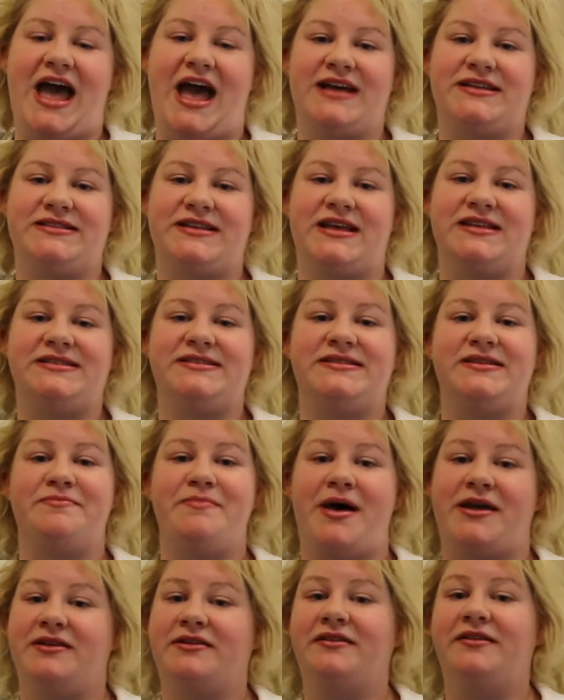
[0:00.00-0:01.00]
access to
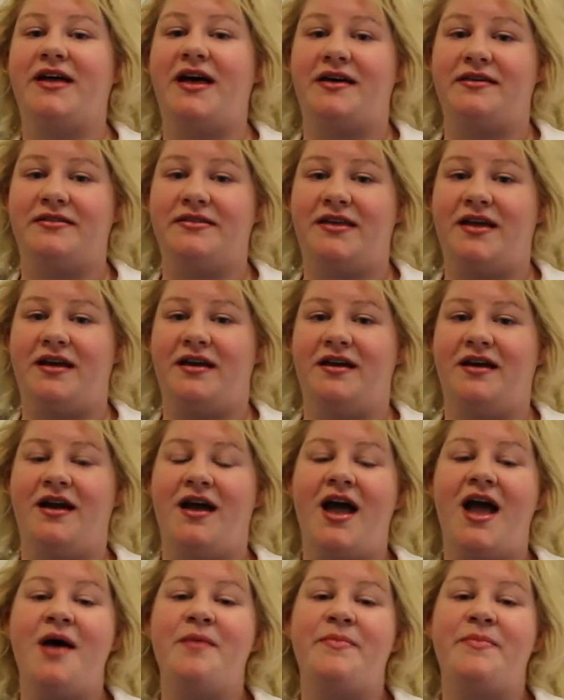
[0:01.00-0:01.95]
medical health care,